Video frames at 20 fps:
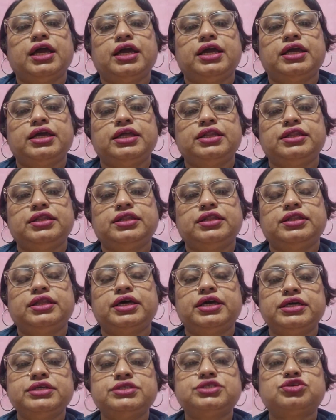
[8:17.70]
in the
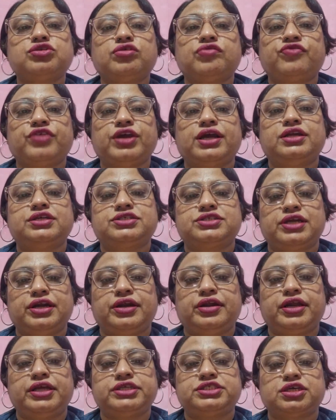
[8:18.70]
history of English
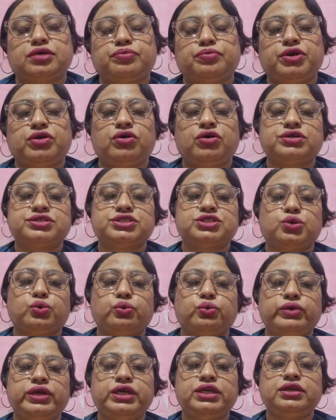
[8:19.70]
literature, because the
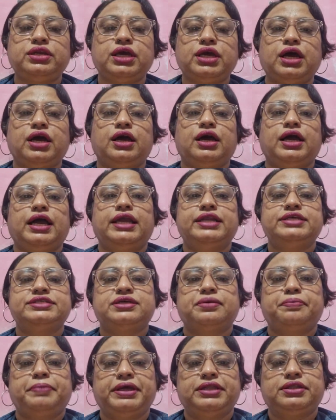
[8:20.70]
Queen
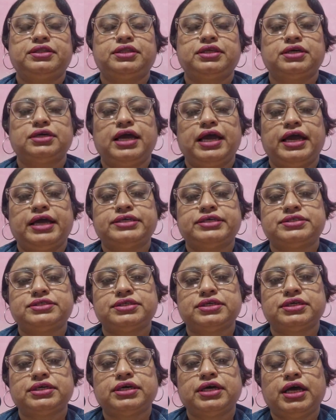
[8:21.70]
Elizabeth has
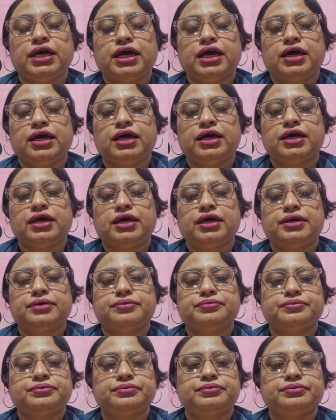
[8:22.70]

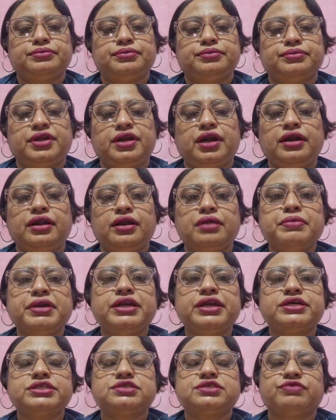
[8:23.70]
done
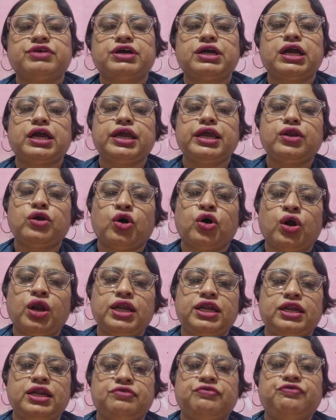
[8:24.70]
tremendous work in all
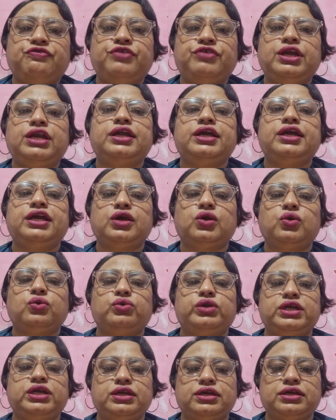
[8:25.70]
the field,
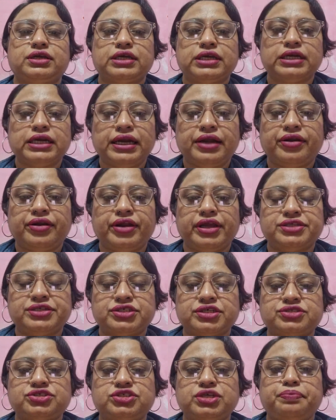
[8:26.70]
including
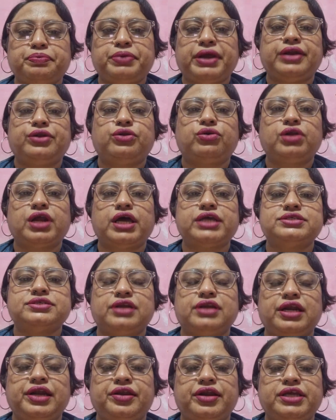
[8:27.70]
literature. She patronized
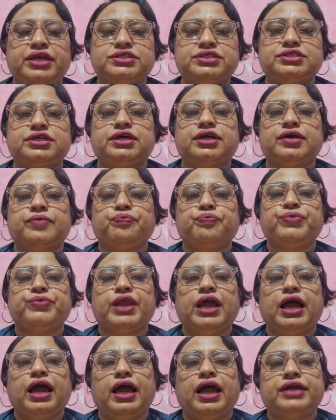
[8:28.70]
literature,
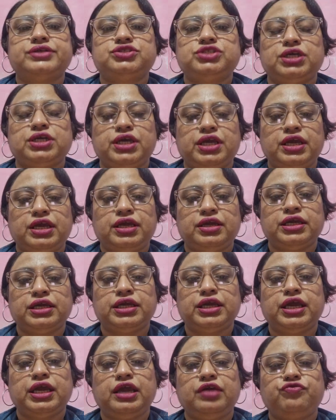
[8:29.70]
and she
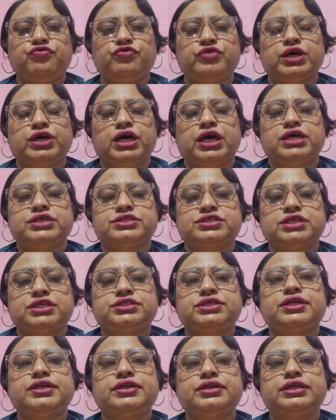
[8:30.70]
gave such
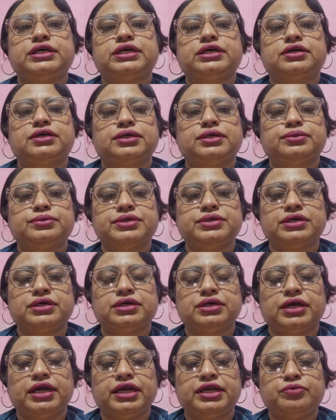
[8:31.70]
an
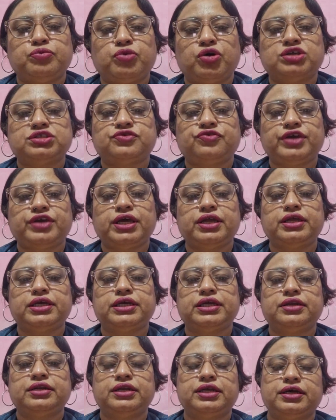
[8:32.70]
atmosphere
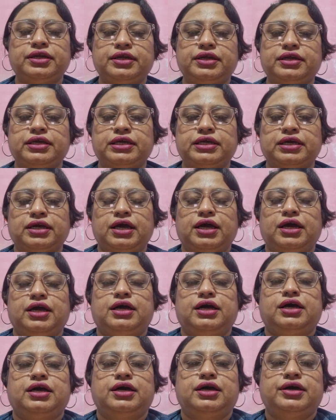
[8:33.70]
in her
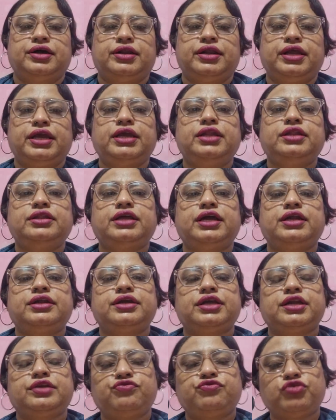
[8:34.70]
reign
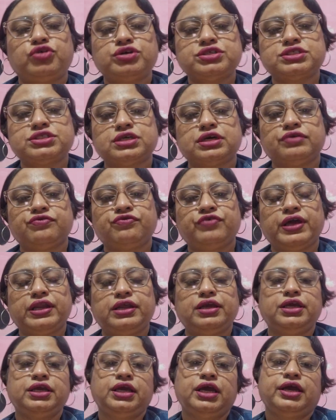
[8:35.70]
that it was
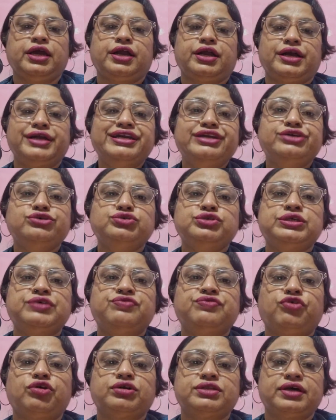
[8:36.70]
very
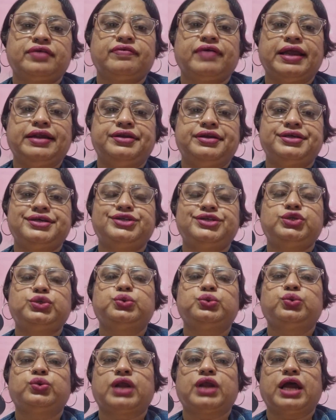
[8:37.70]
conducive for the writer
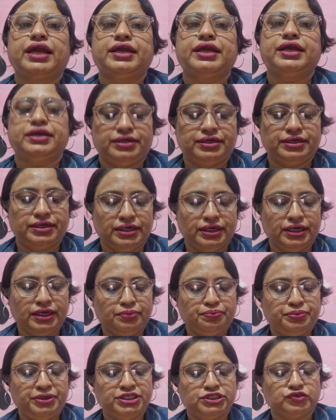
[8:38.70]
to write
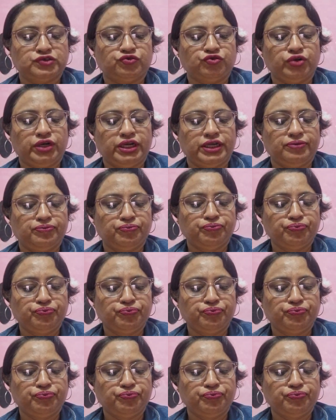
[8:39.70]
peacefully.